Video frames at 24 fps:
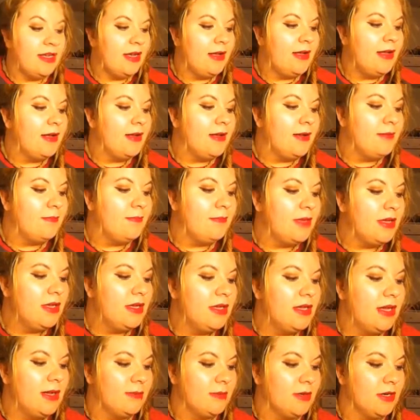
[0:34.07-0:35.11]
I'm
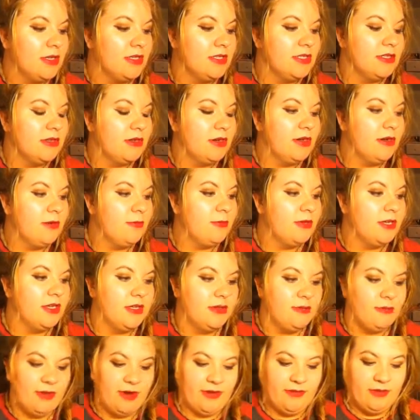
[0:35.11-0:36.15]
gonna start
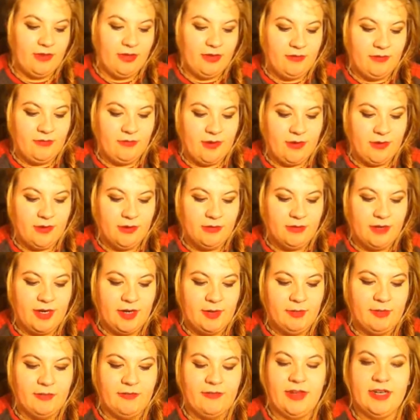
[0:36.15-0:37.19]
with Revlon Photo
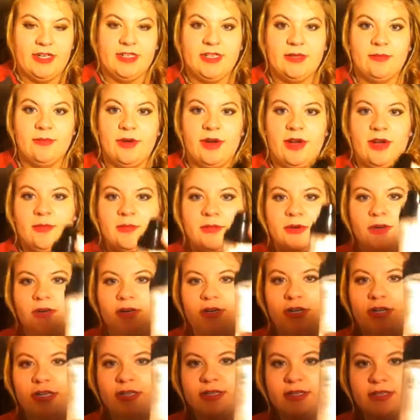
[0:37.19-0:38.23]
Ready Perfecting Primer.
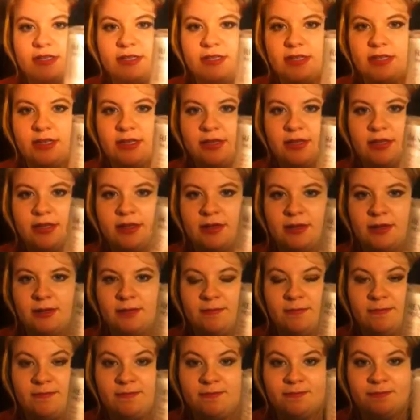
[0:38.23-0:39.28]
It's
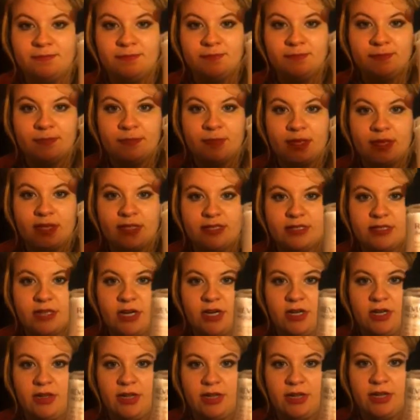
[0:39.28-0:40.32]
the it's
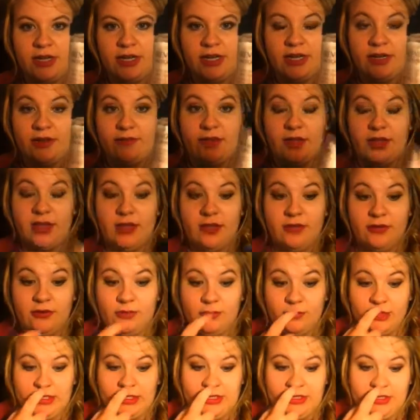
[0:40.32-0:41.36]
not any of the
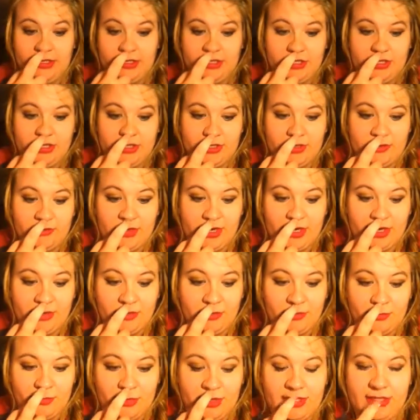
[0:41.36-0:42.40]
colored ones. It's just the
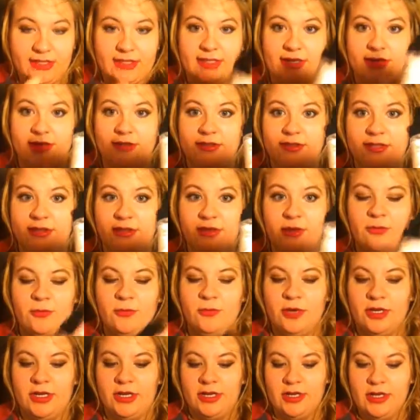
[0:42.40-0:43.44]
regular one in
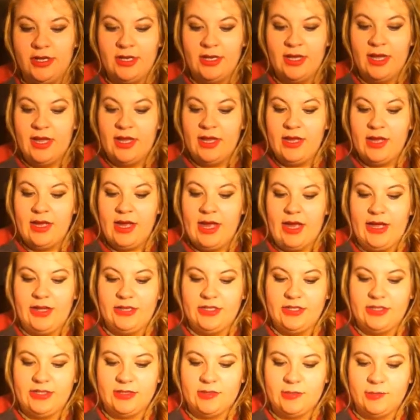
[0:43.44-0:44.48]
001. I
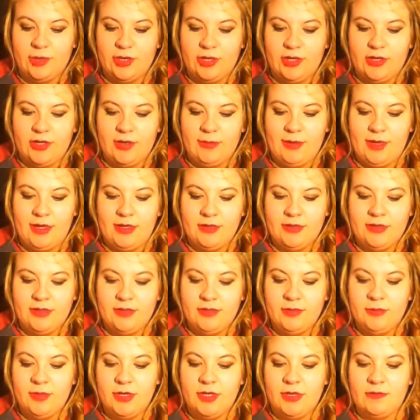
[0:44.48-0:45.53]
just squirt about
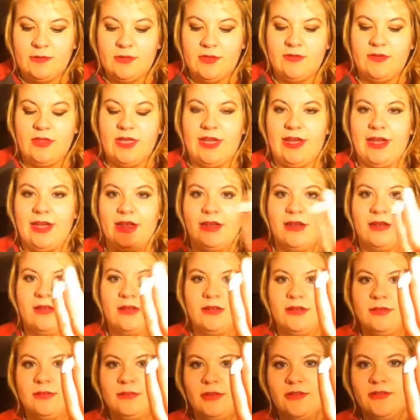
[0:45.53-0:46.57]
2 pumps of that
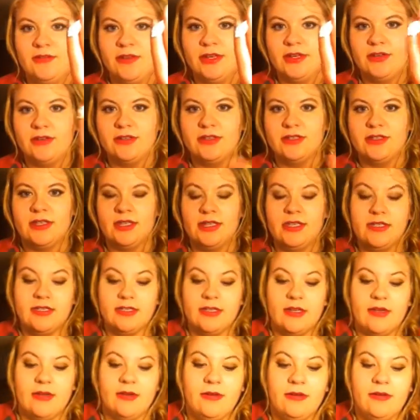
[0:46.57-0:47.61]
onto my fingers like
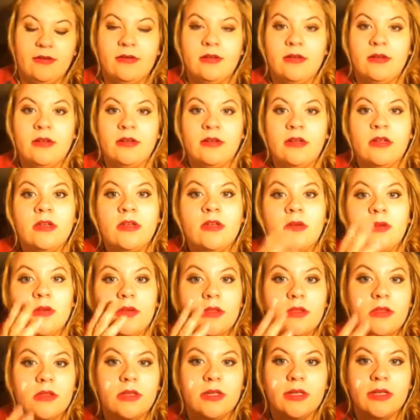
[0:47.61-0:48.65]
so,
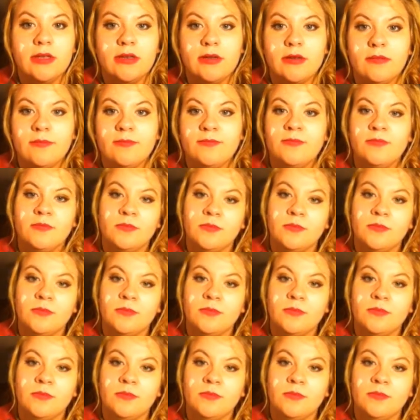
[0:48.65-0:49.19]
and then